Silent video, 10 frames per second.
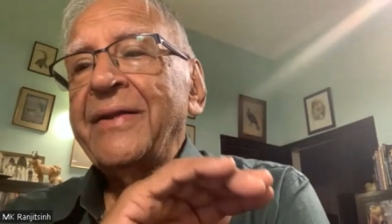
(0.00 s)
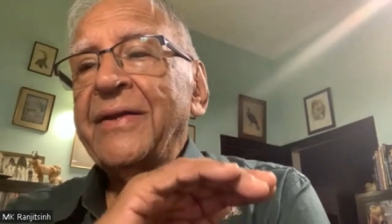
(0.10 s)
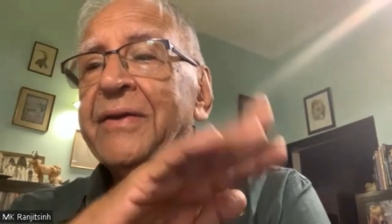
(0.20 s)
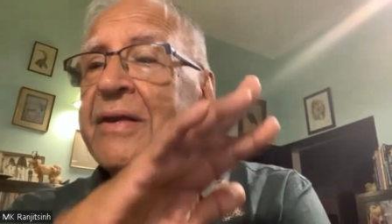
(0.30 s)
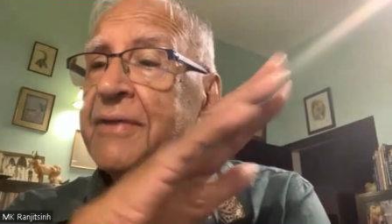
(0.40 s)

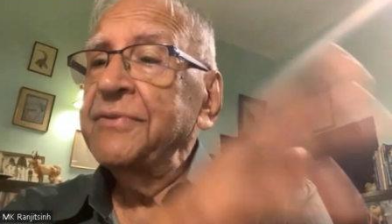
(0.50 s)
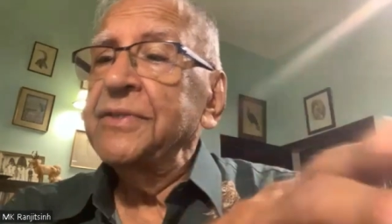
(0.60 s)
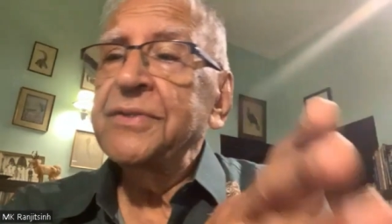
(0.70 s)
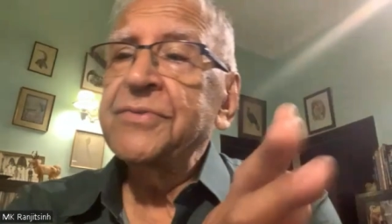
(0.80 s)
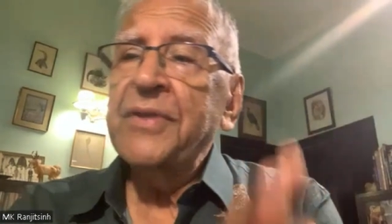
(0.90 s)
it lives
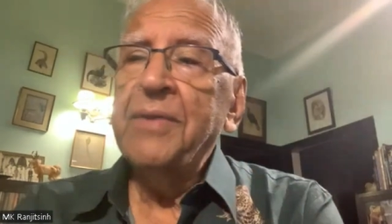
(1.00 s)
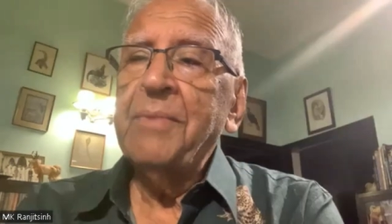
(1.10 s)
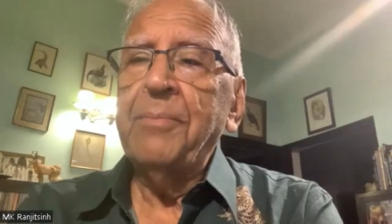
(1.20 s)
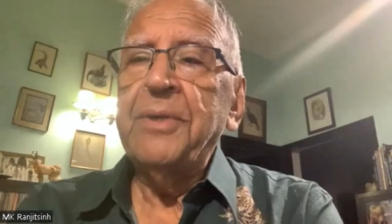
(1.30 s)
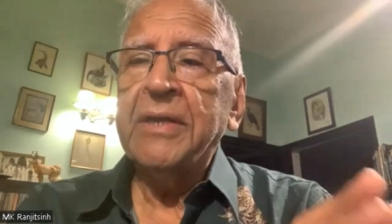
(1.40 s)
in the same
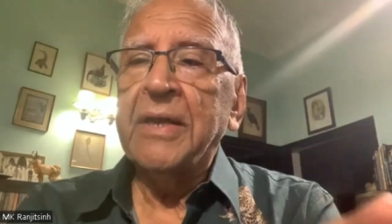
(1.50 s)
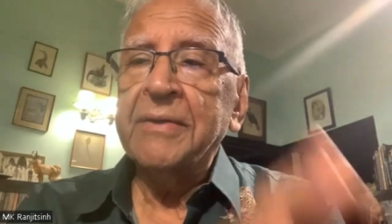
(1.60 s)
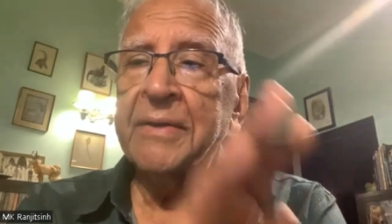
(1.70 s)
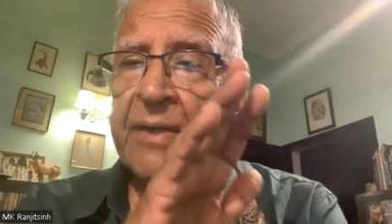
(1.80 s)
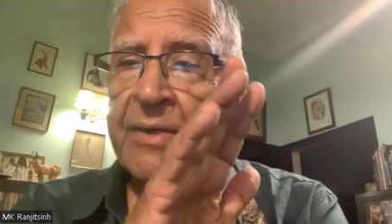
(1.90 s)
habitat
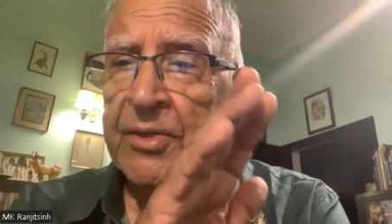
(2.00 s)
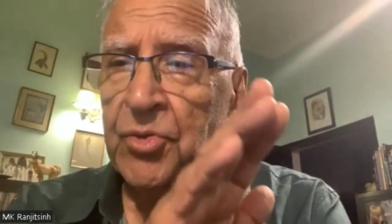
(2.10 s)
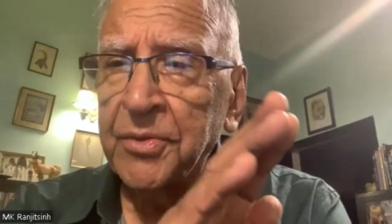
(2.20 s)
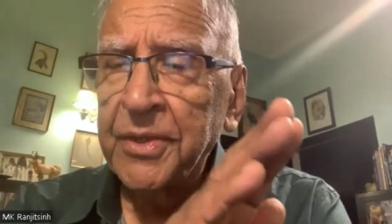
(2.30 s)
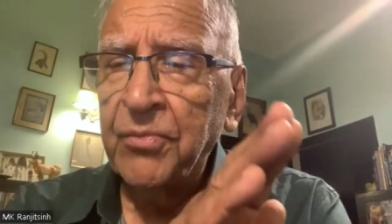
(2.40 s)
and it is
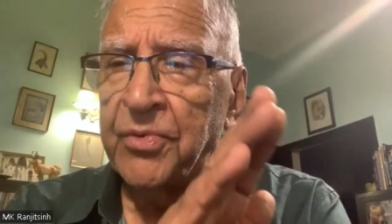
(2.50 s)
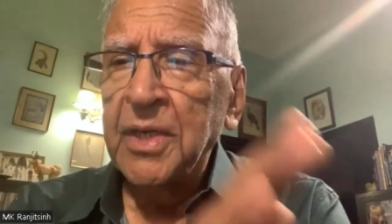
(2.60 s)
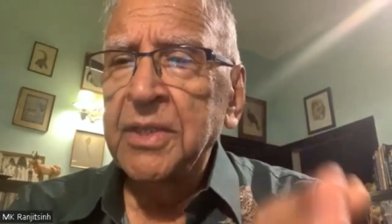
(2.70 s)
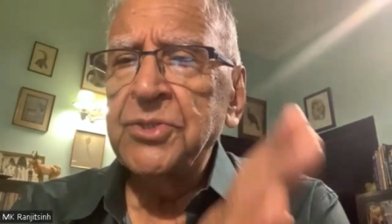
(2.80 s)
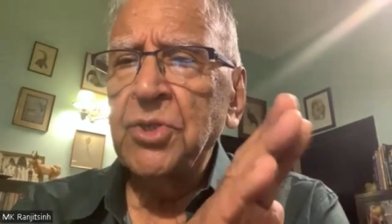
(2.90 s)
on the
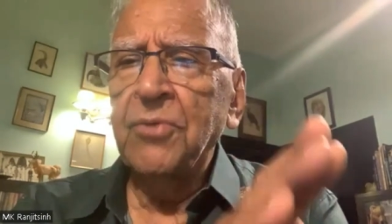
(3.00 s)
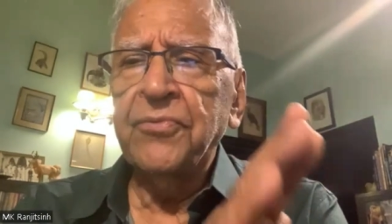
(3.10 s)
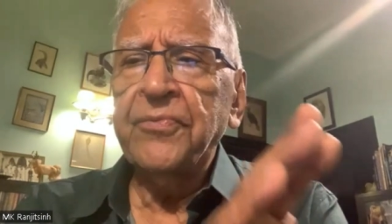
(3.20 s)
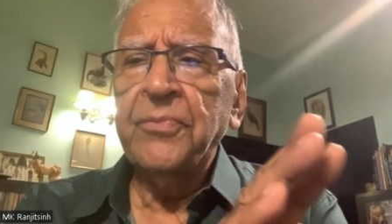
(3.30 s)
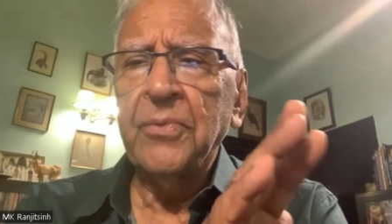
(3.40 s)
verge of,
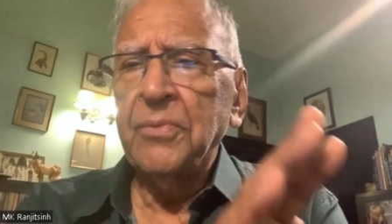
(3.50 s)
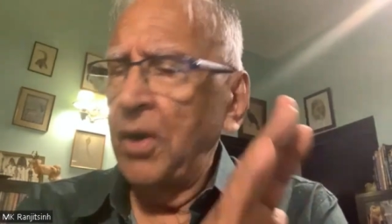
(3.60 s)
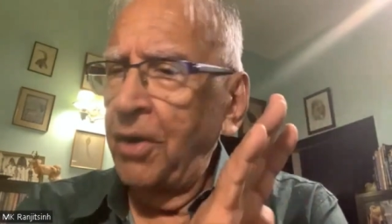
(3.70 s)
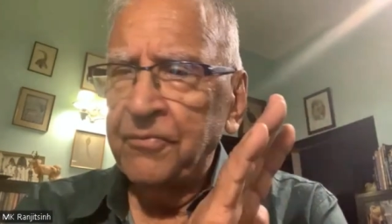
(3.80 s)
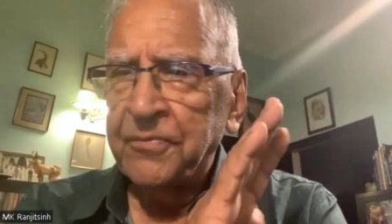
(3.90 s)

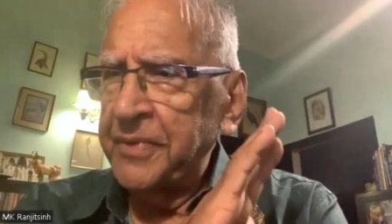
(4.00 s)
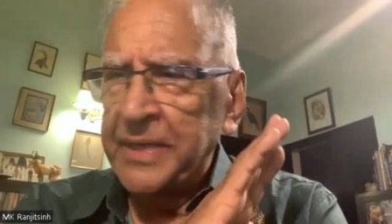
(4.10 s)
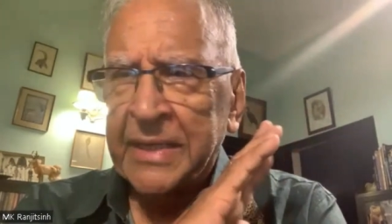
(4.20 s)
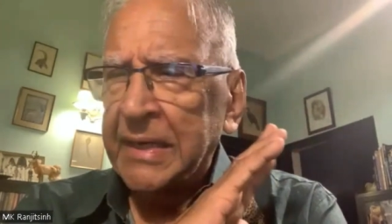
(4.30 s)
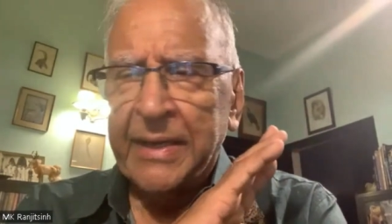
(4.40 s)
of
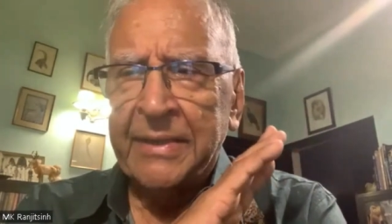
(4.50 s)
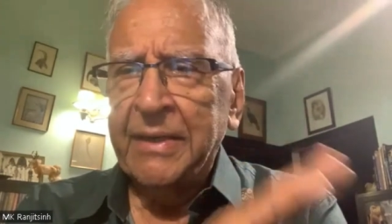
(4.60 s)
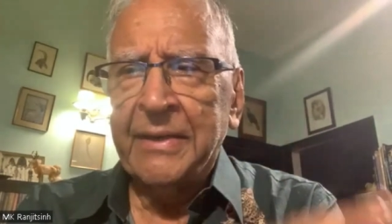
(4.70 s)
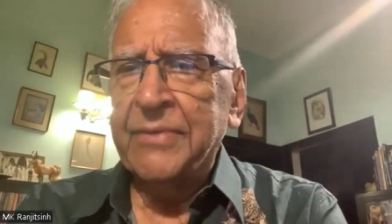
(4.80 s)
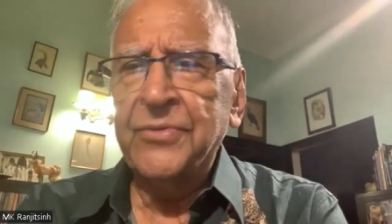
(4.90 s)
decline
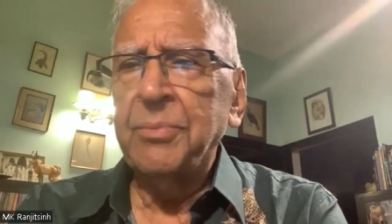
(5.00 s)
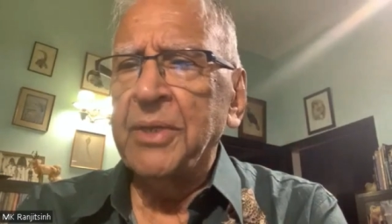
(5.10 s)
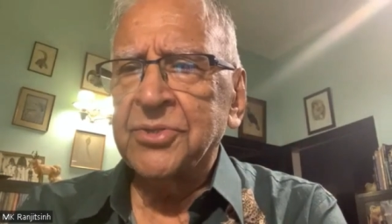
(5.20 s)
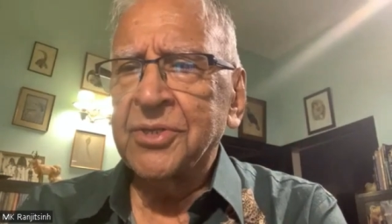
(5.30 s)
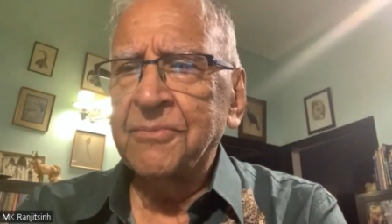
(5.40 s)
and
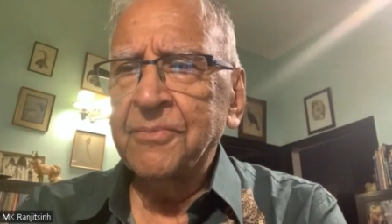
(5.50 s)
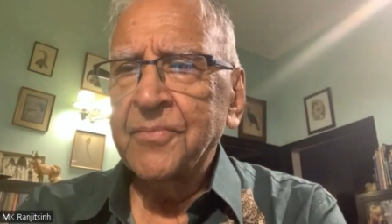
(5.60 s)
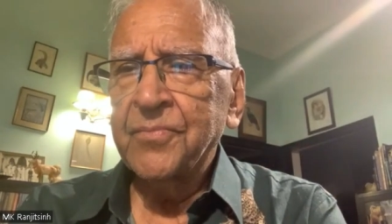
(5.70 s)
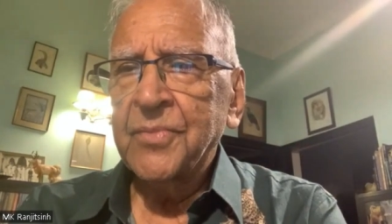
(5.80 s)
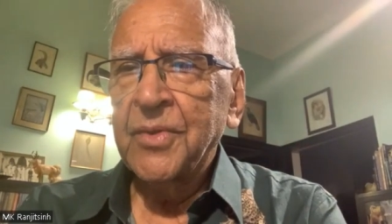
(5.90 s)
decimation.
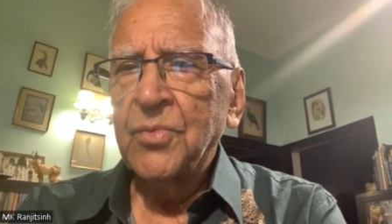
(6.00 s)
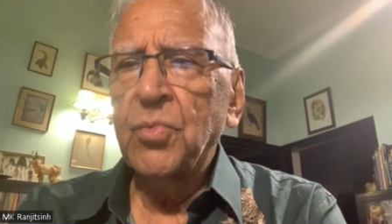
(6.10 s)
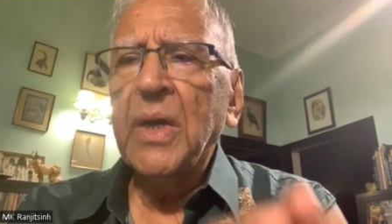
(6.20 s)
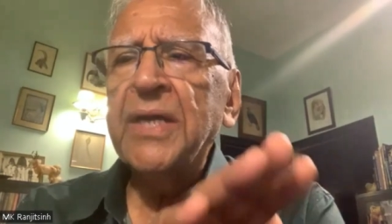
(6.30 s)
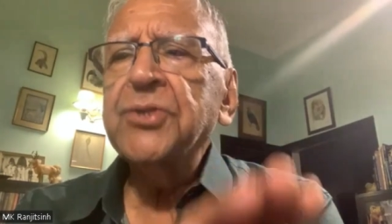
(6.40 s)

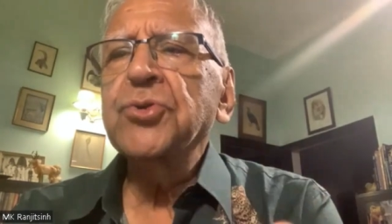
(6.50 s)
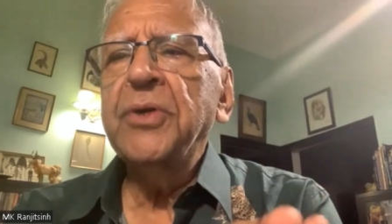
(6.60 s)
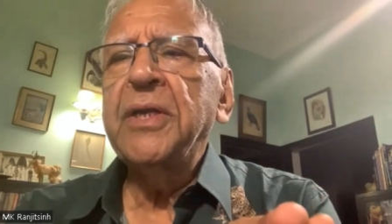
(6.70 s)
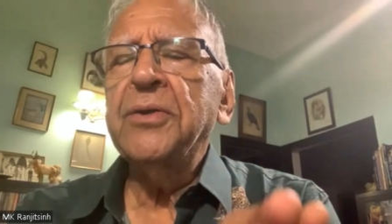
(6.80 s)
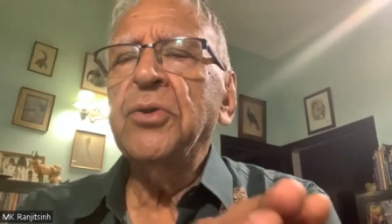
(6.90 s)
Why
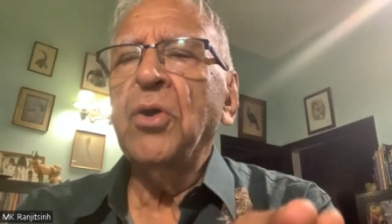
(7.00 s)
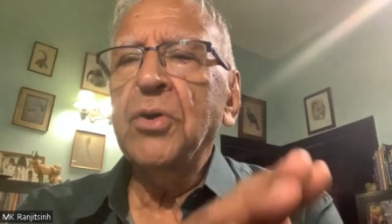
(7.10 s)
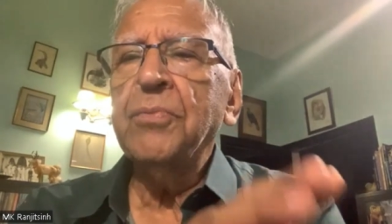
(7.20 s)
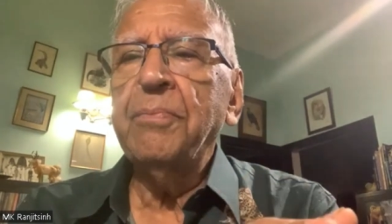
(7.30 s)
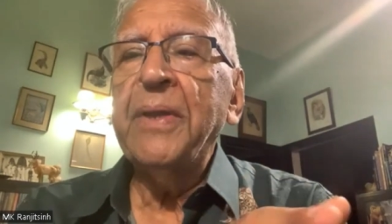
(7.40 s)
should it
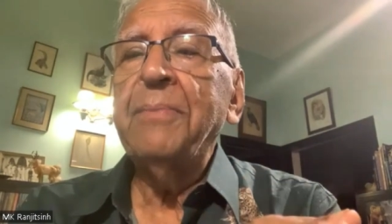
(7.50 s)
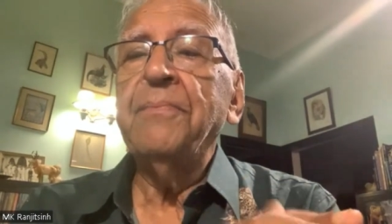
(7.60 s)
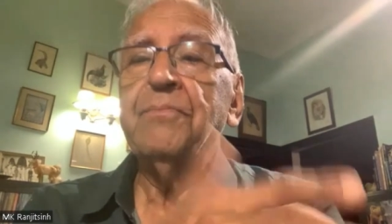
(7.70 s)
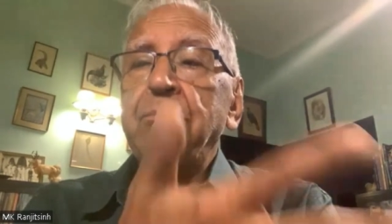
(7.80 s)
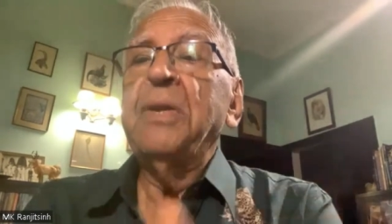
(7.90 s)
not be
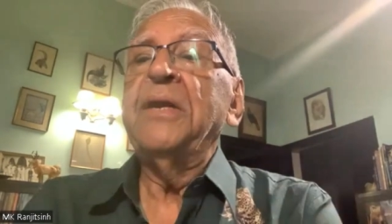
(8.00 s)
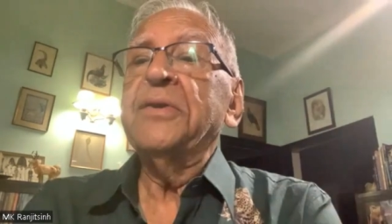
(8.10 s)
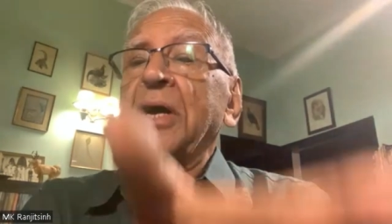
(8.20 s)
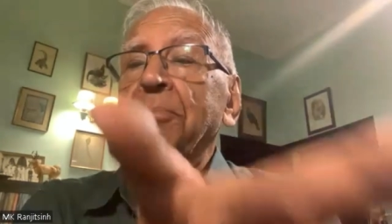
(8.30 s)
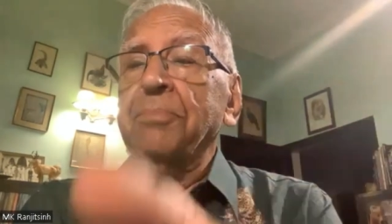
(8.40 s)

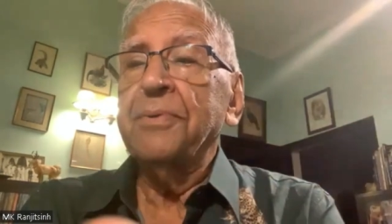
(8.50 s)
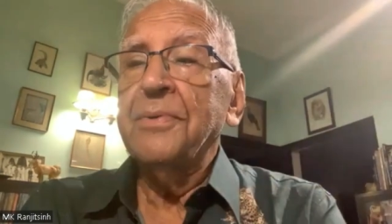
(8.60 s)
built up?